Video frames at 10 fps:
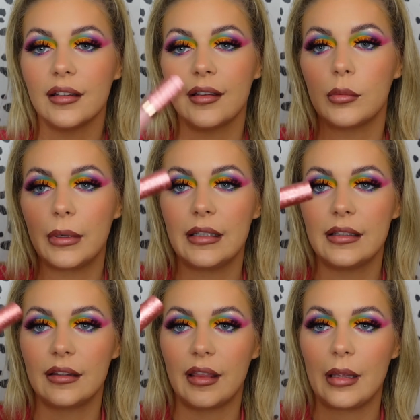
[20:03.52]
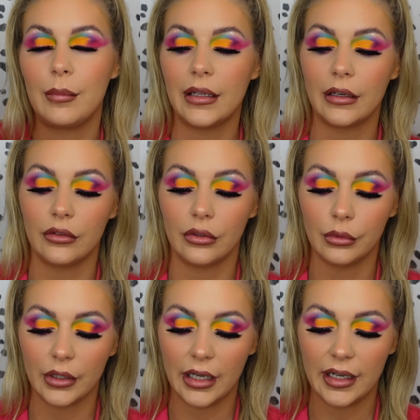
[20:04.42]
Tilbury. This is the Pillow
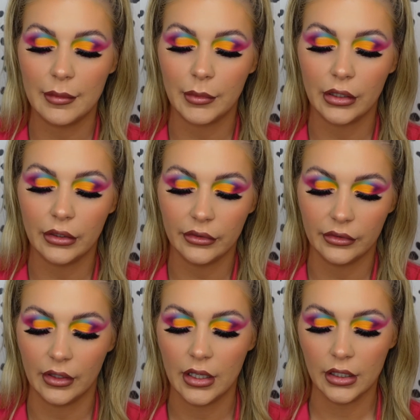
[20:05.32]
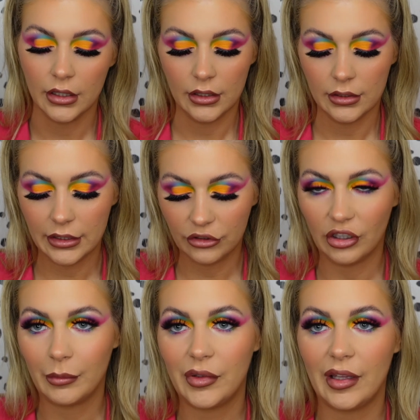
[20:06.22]
Talk lip gloss.
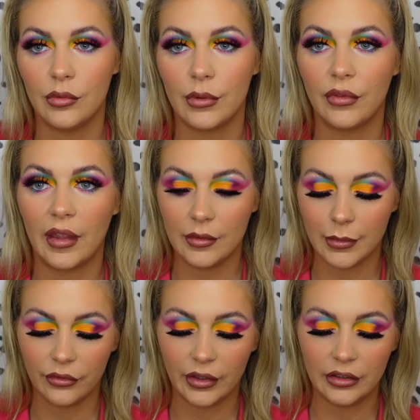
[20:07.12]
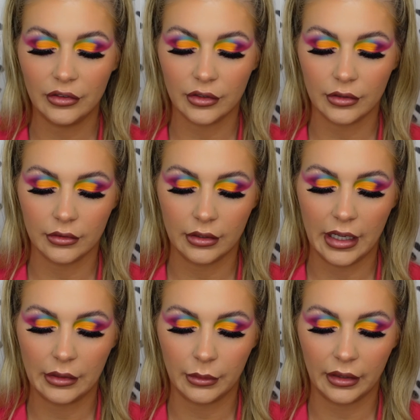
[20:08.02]
Literally obsessed with this. My friend
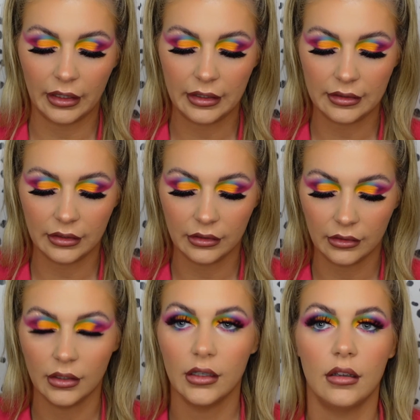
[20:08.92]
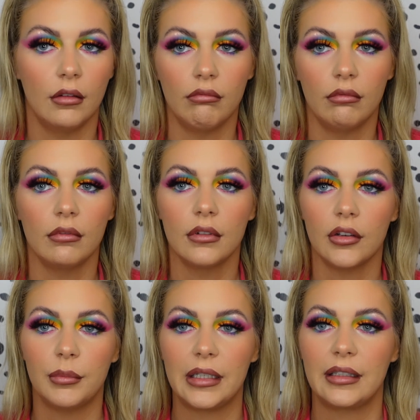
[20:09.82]
had one of these and
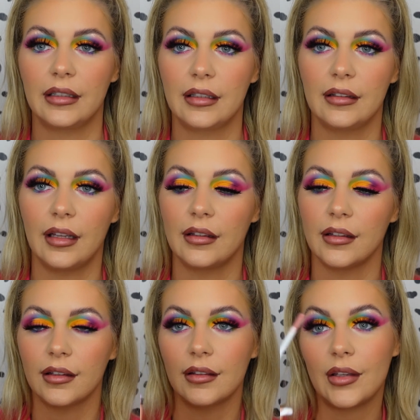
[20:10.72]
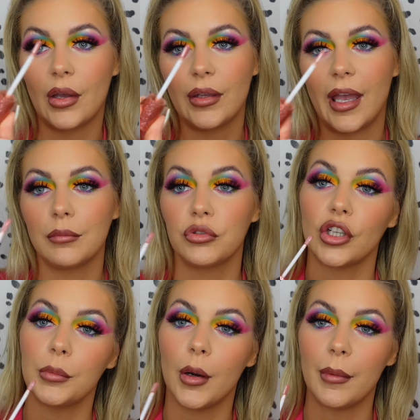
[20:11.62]
been addicted since. So yeah, I'm just
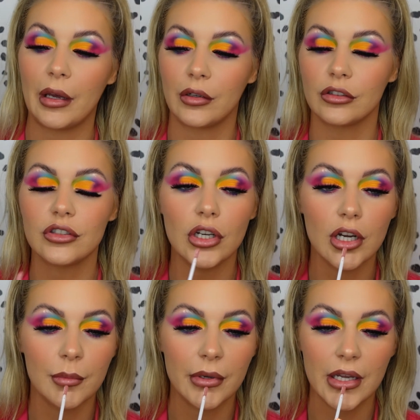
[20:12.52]
going to pop that on the top.